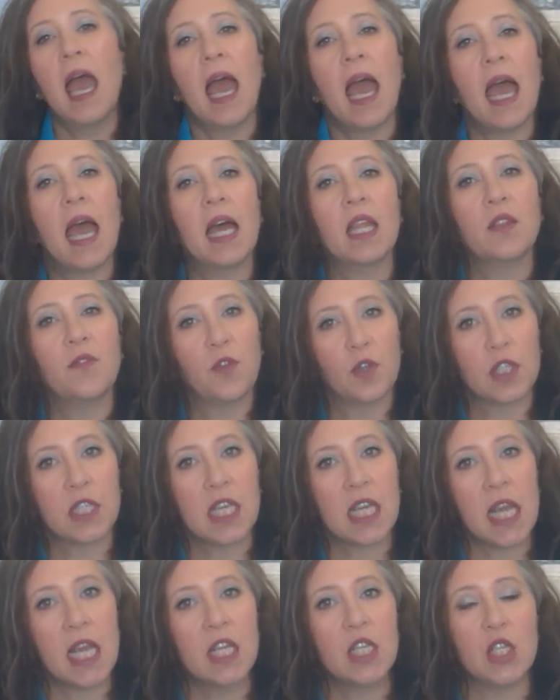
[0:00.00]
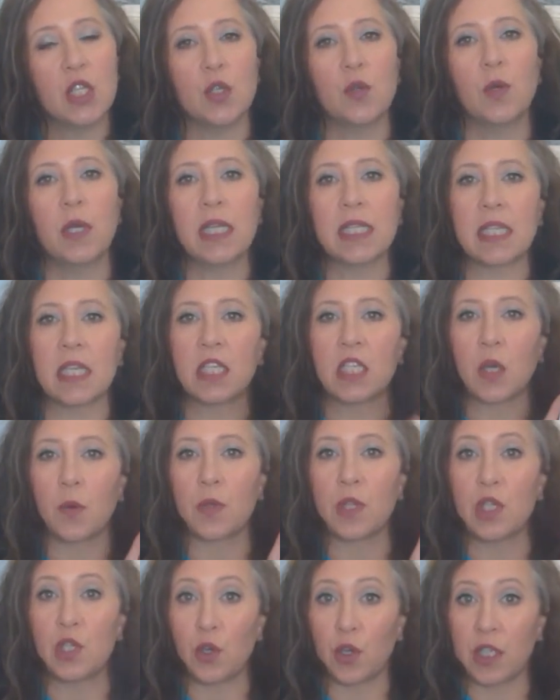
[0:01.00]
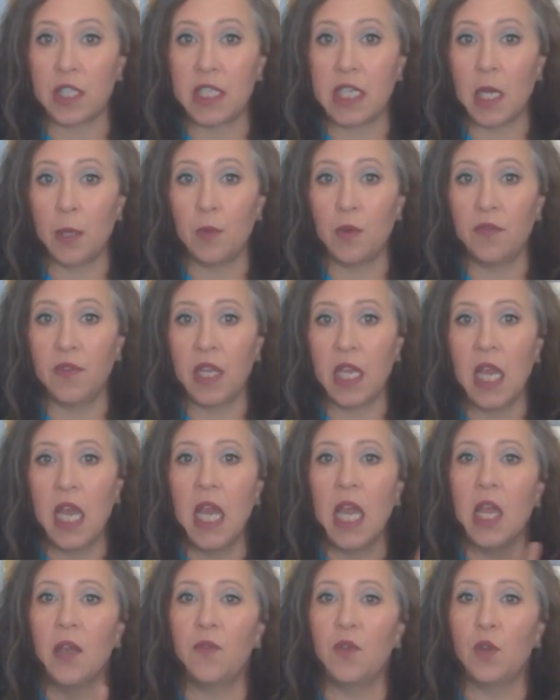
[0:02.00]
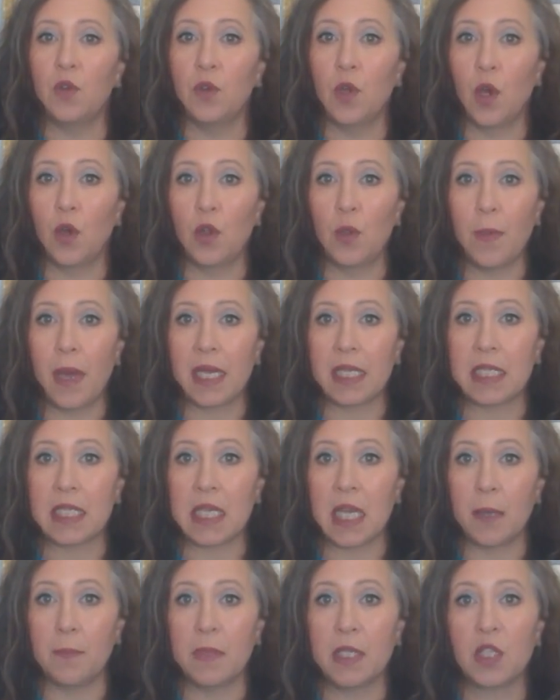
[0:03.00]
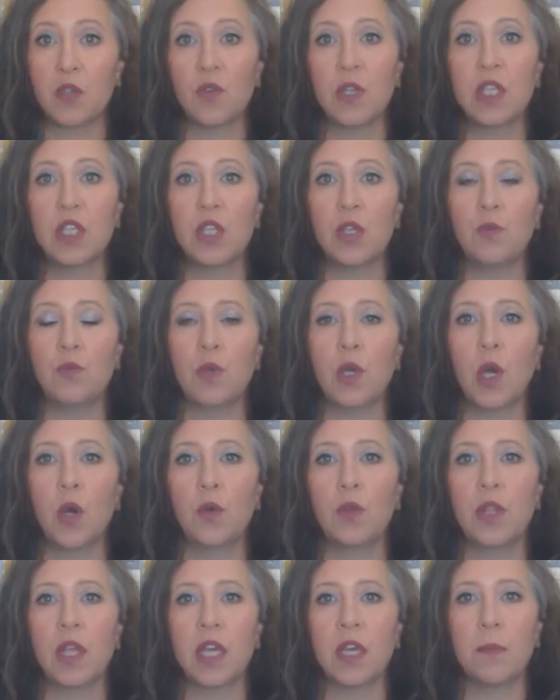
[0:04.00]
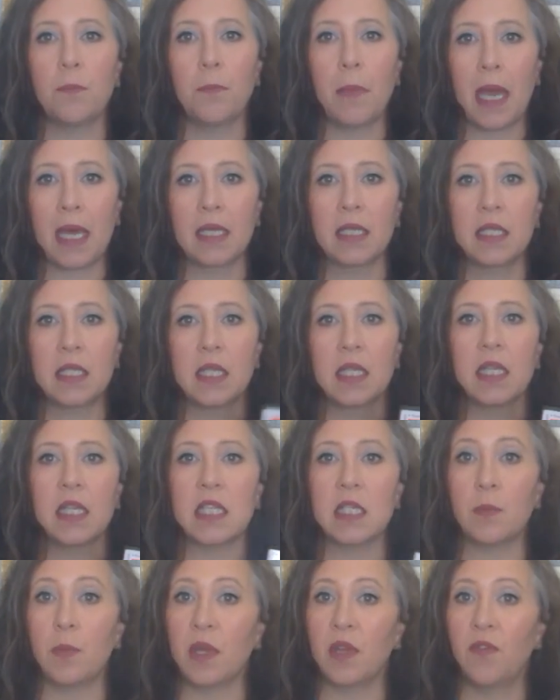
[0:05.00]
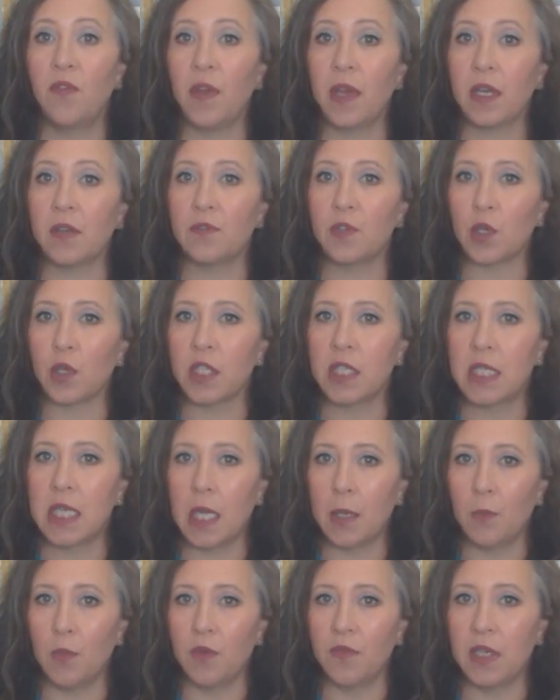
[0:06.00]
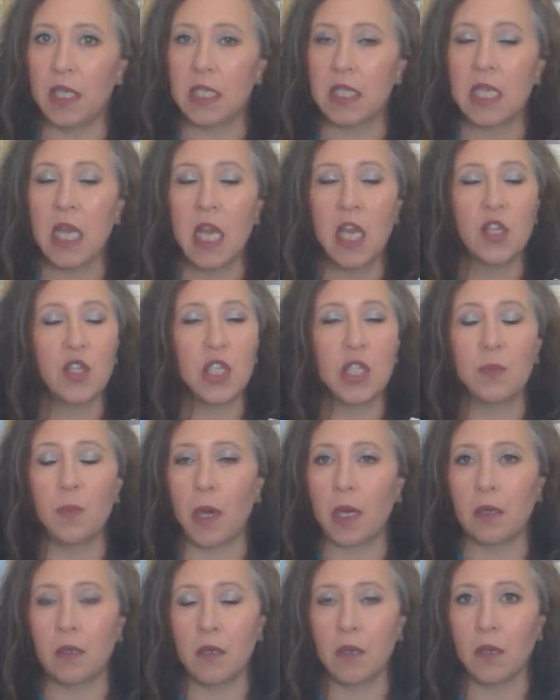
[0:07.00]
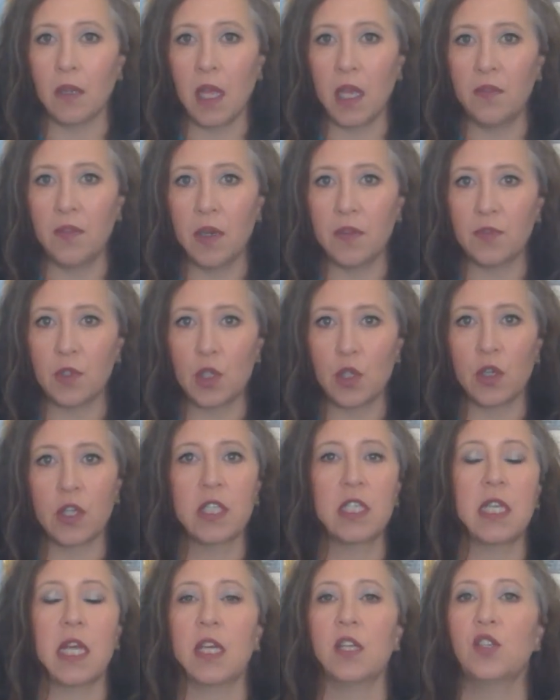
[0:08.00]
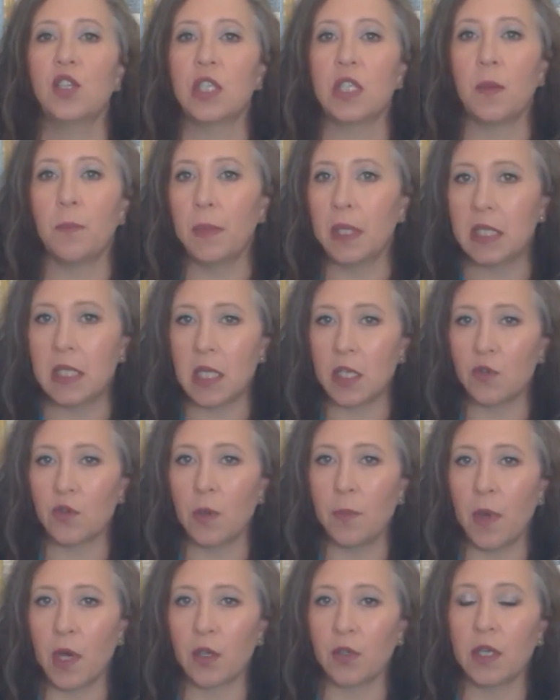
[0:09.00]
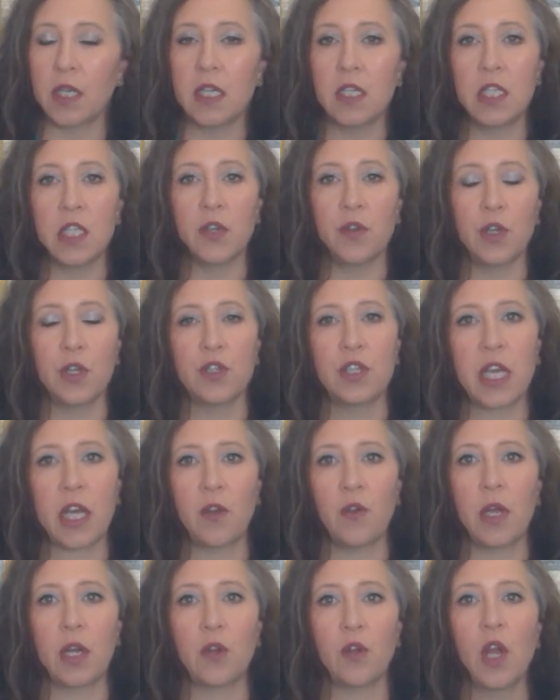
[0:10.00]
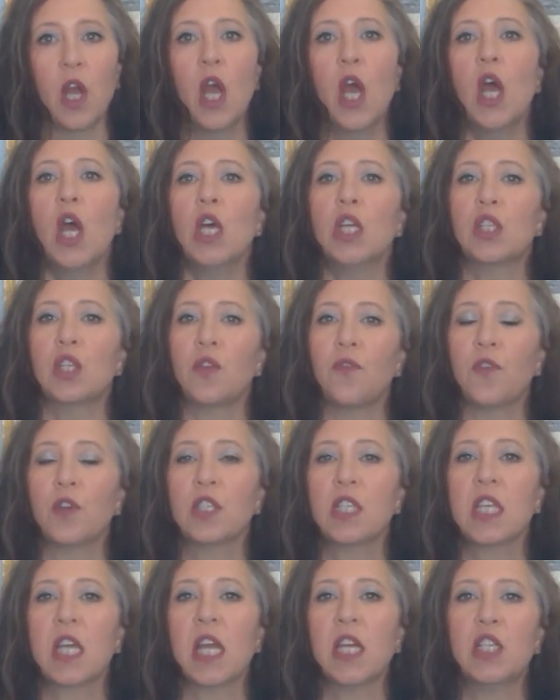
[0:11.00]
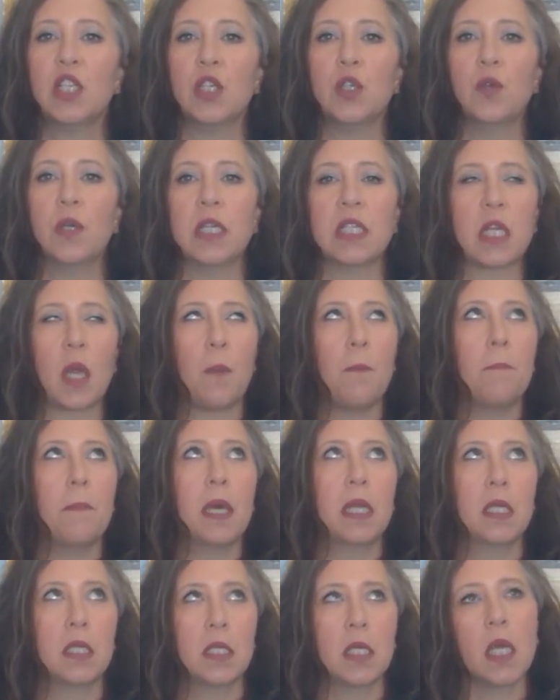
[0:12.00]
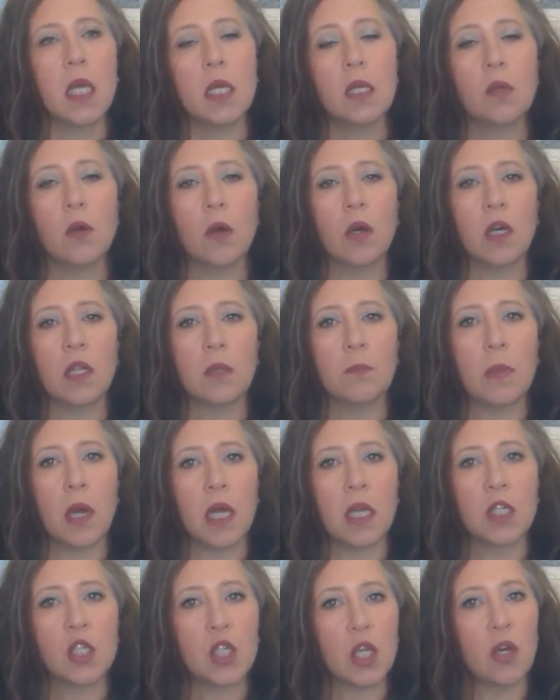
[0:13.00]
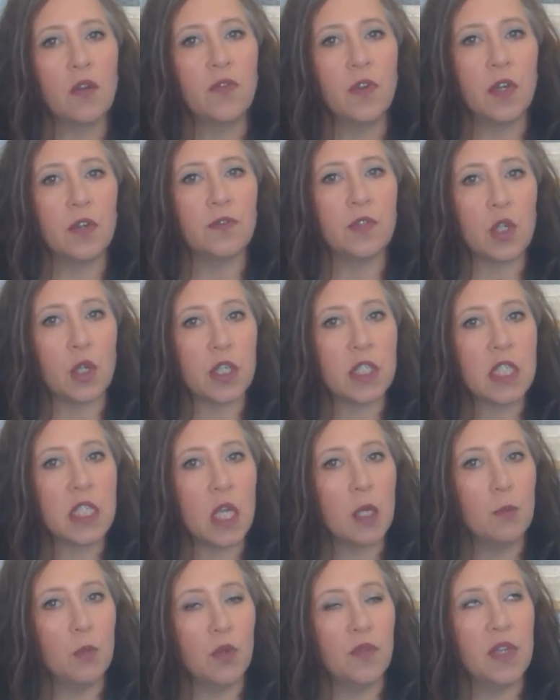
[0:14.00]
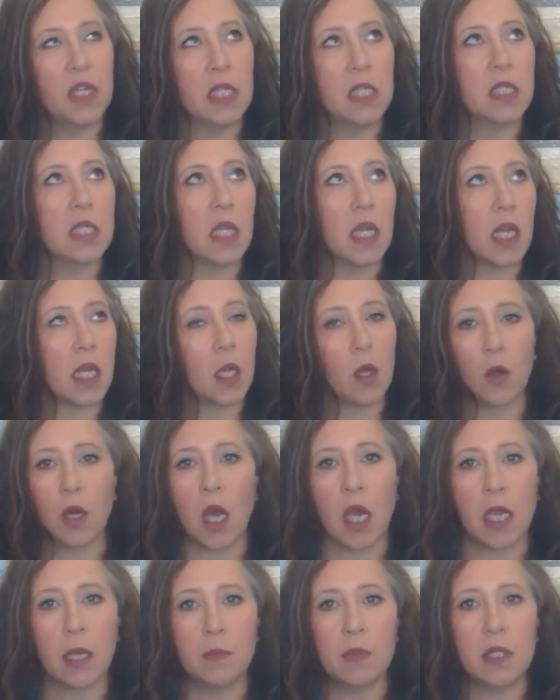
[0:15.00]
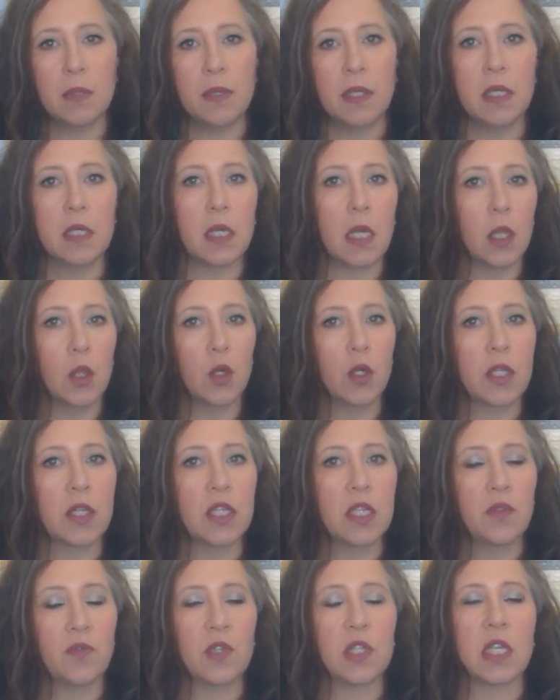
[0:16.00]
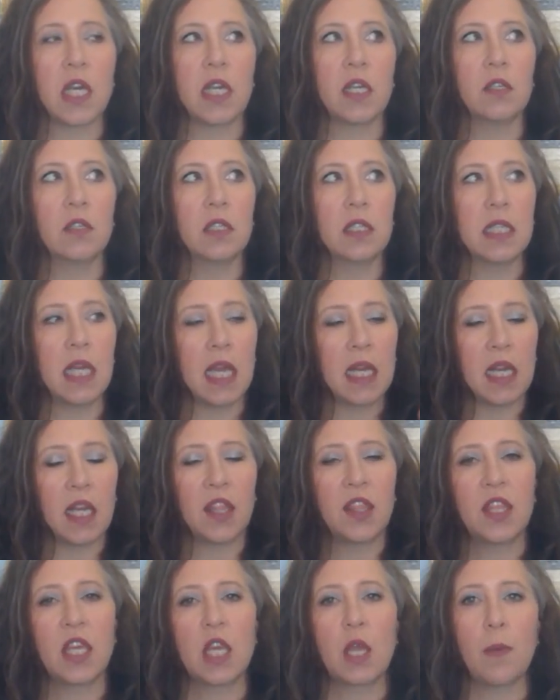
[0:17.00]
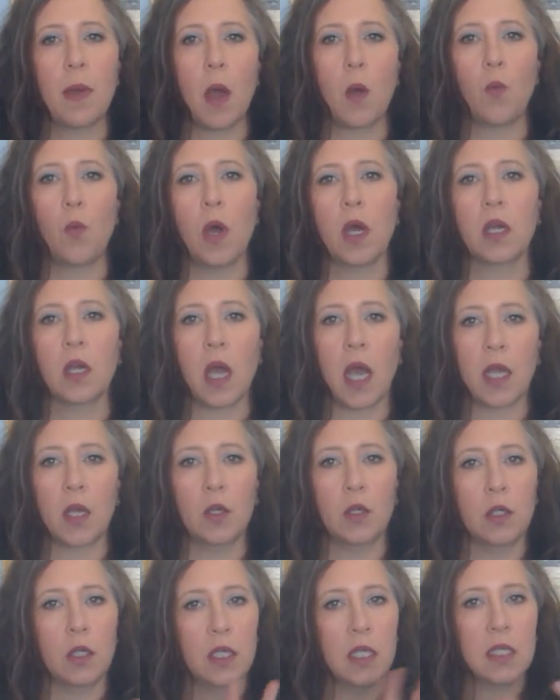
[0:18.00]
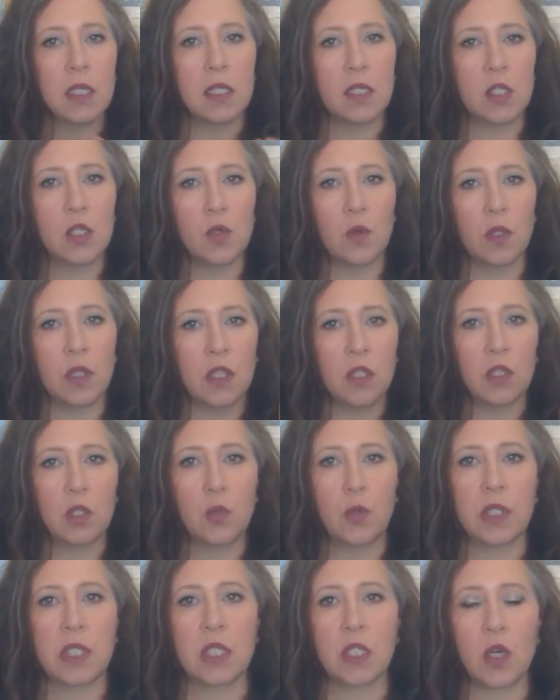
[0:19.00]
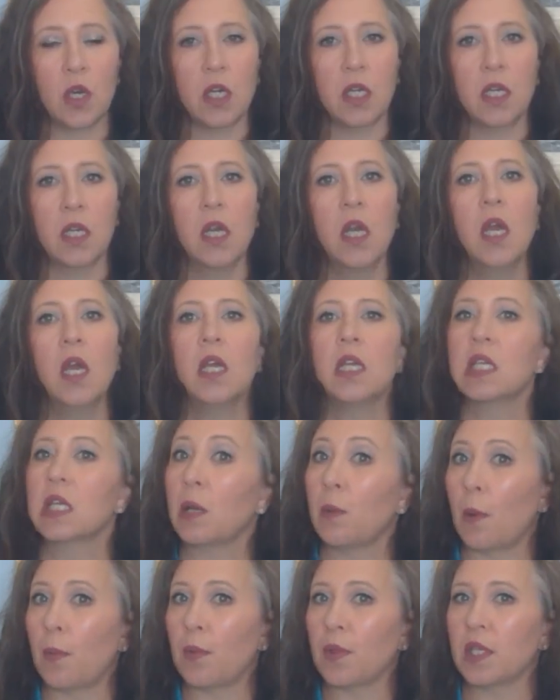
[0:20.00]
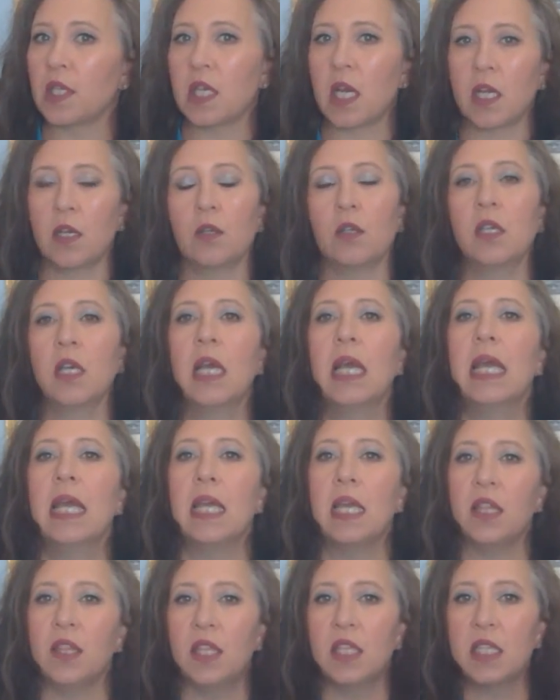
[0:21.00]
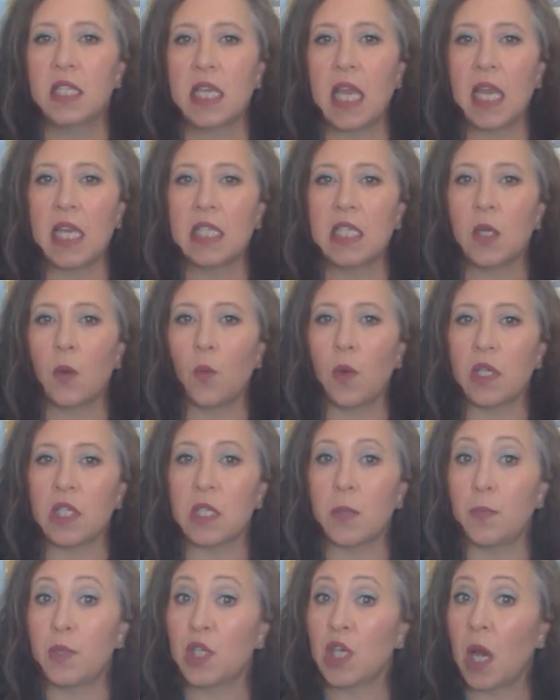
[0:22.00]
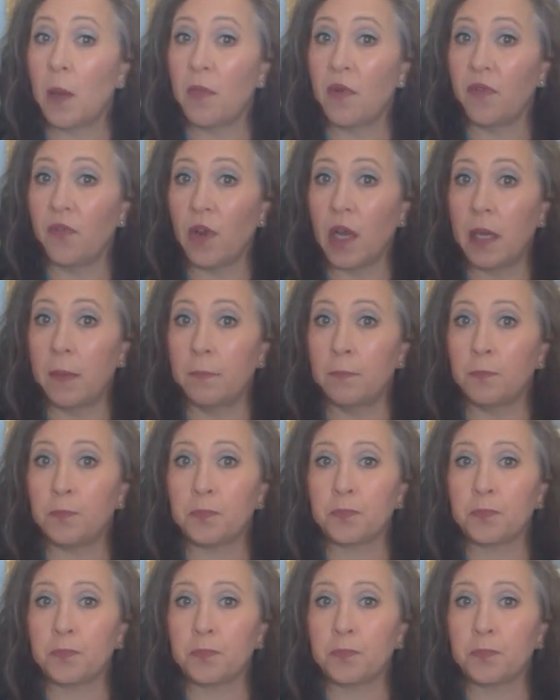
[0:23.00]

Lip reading: And the first thing I do is I start with a Doris Day movie. If you know the Madison Night mysteries, you know that Madison is a big fan of Doris Day movies. She's modeled her life after Doris Day, and she's a mid-century modern interior decorator. So the first thing I do is I meditate on my shelf of Doris Day movies, and I go to IMDb and I look at the different titles, and I think about what I could do a little twist on to come up with a title. In this case, it was The Pajama Frame.